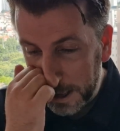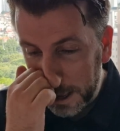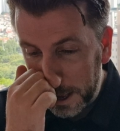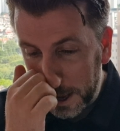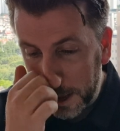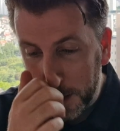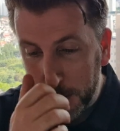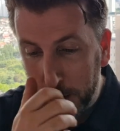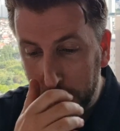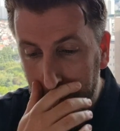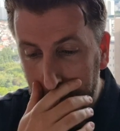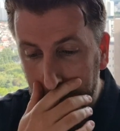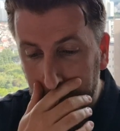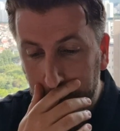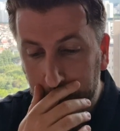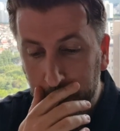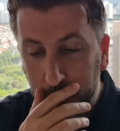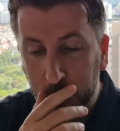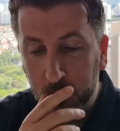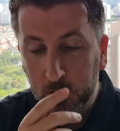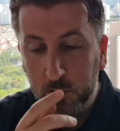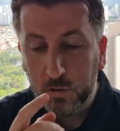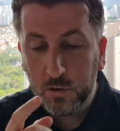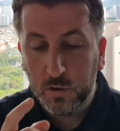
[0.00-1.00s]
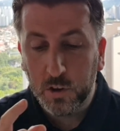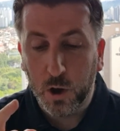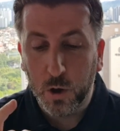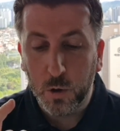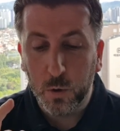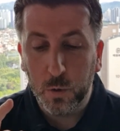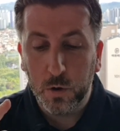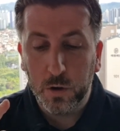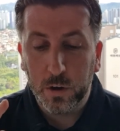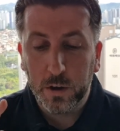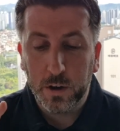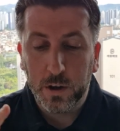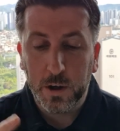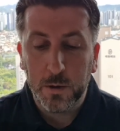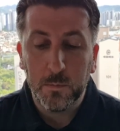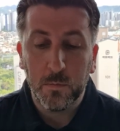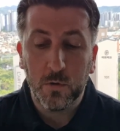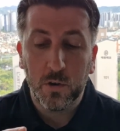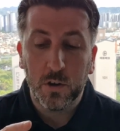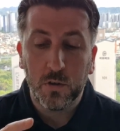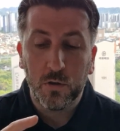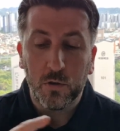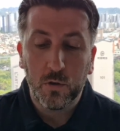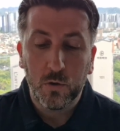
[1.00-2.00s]
Um, so Kim
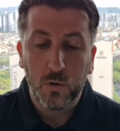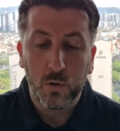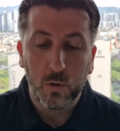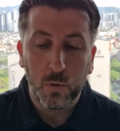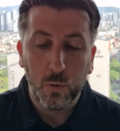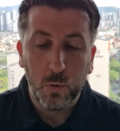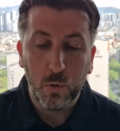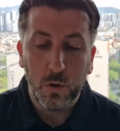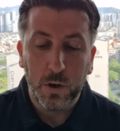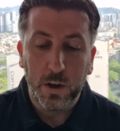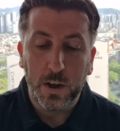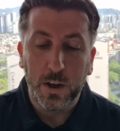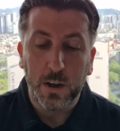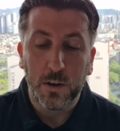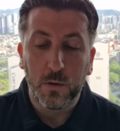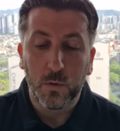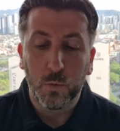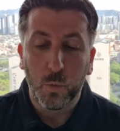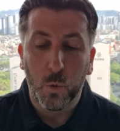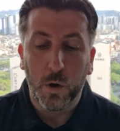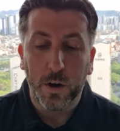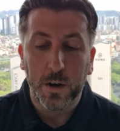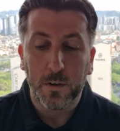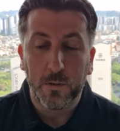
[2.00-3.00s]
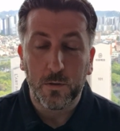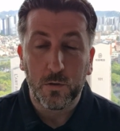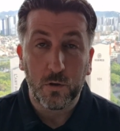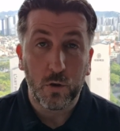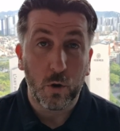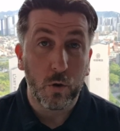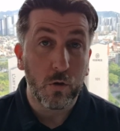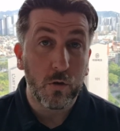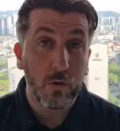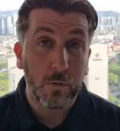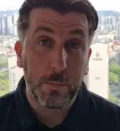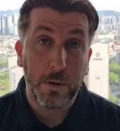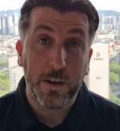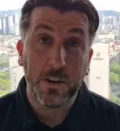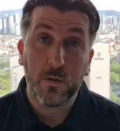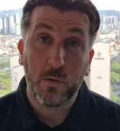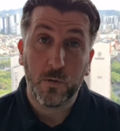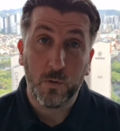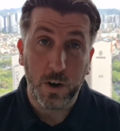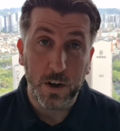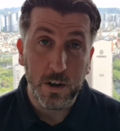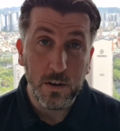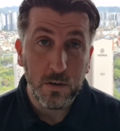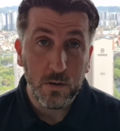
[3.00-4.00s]
Jin Soo is one of Son's best
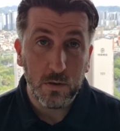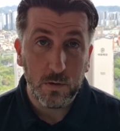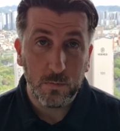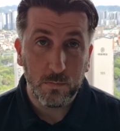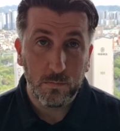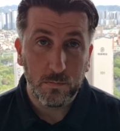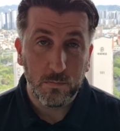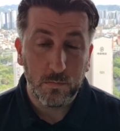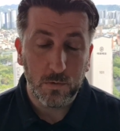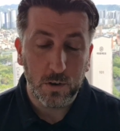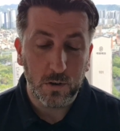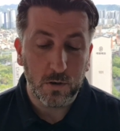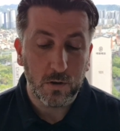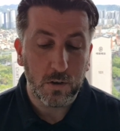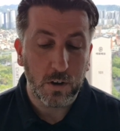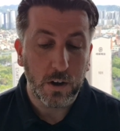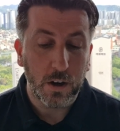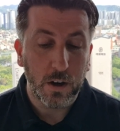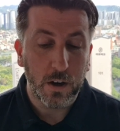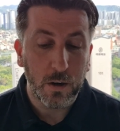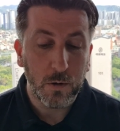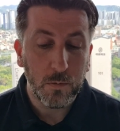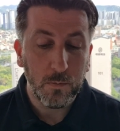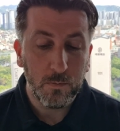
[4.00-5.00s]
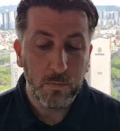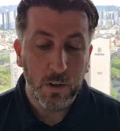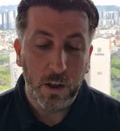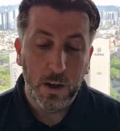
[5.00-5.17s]
friends, just so you know.